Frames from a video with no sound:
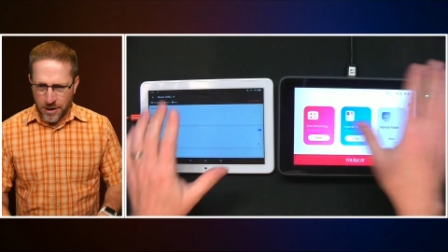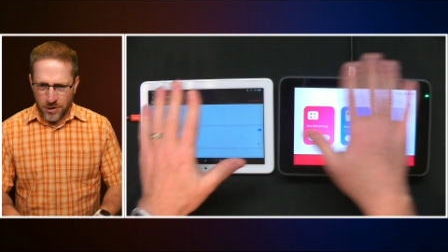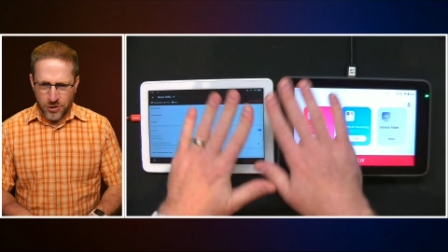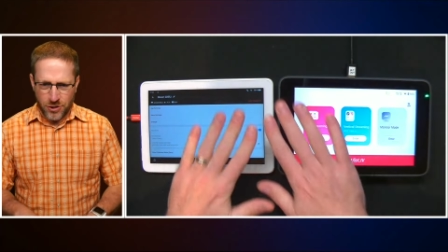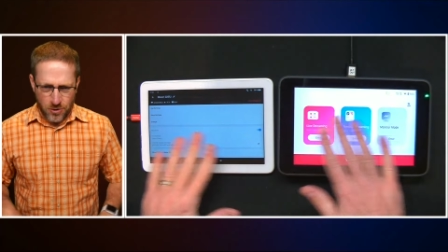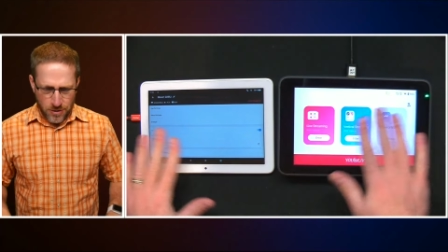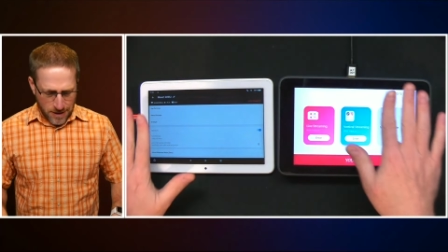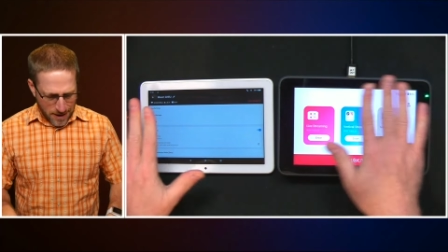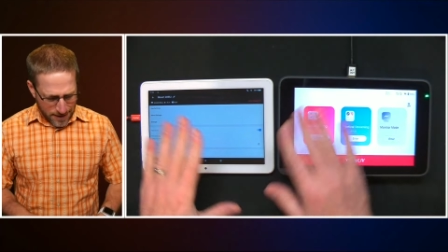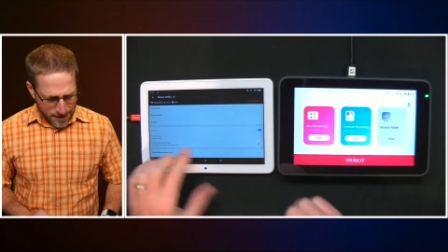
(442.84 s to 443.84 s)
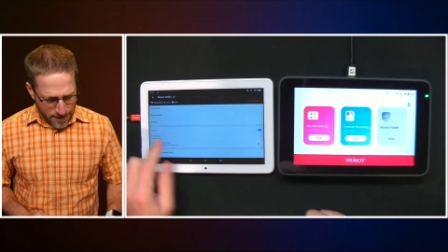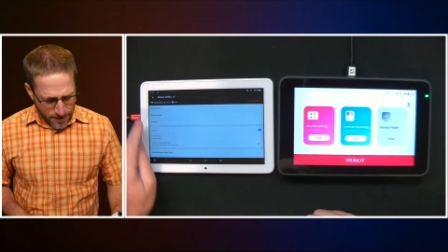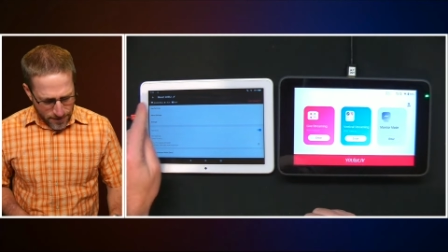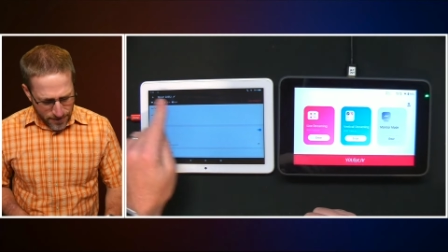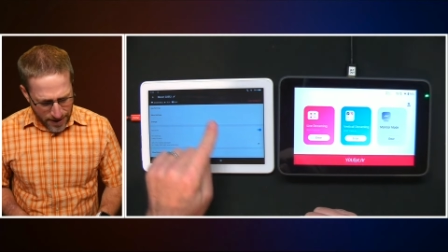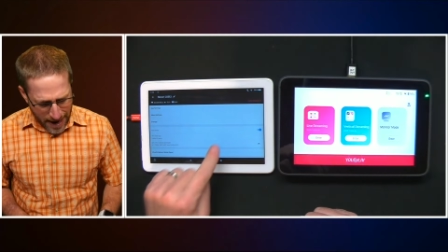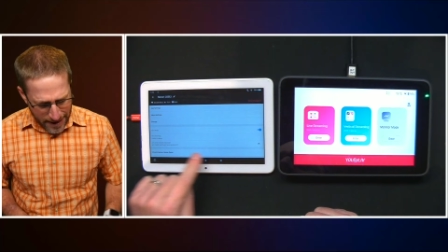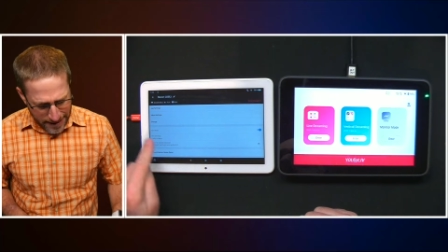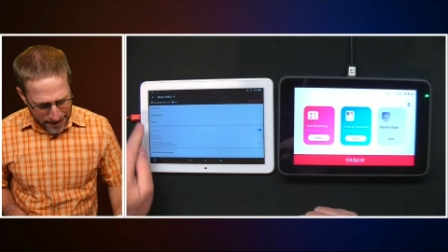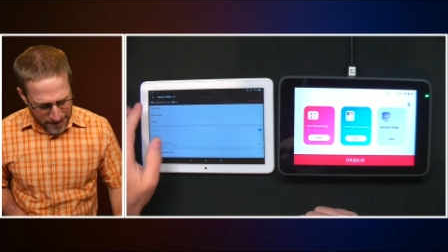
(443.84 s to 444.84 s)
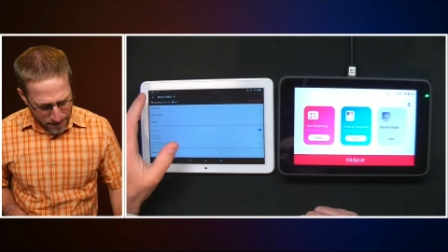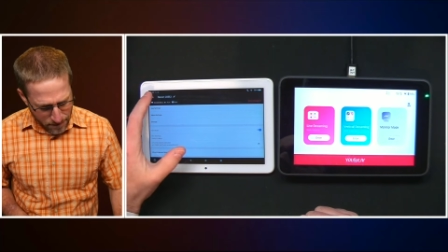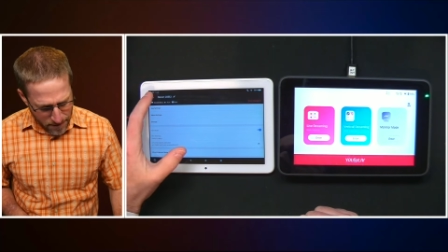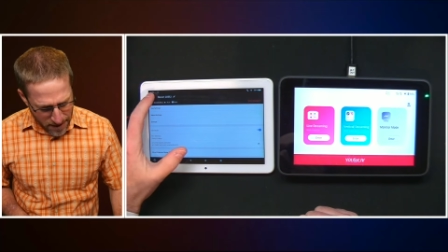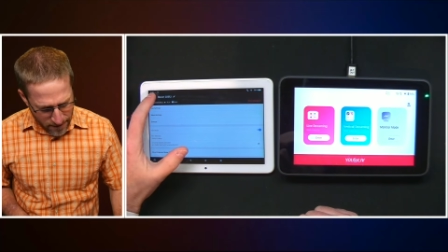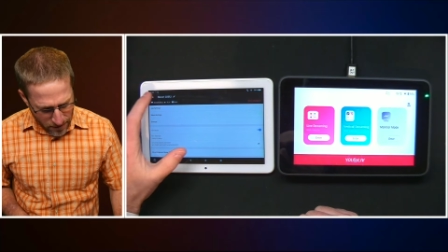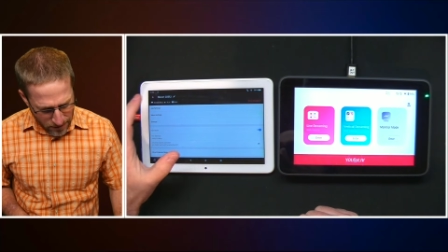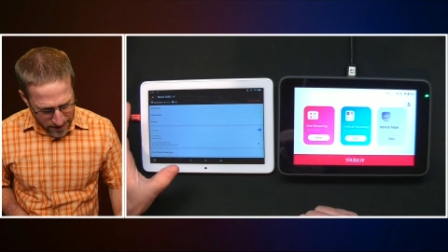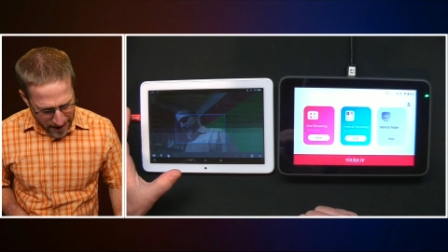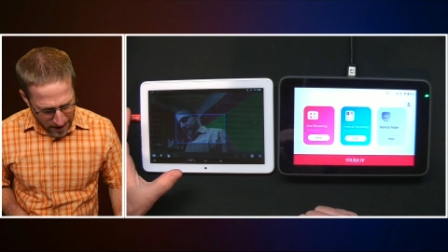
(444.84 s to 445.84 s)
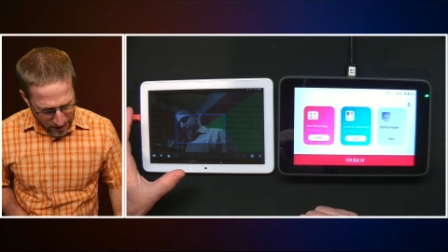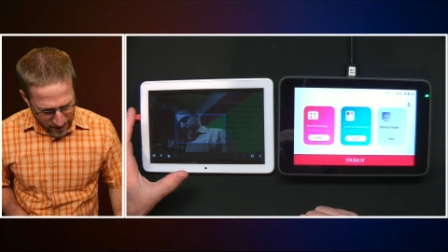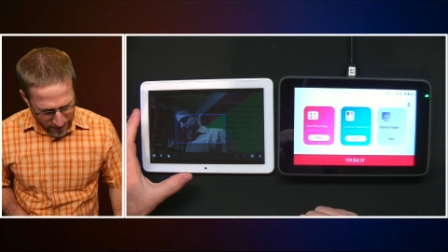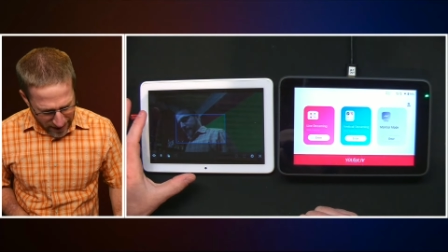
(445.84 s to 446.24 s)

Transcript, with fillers: So that is the Mevo. Now if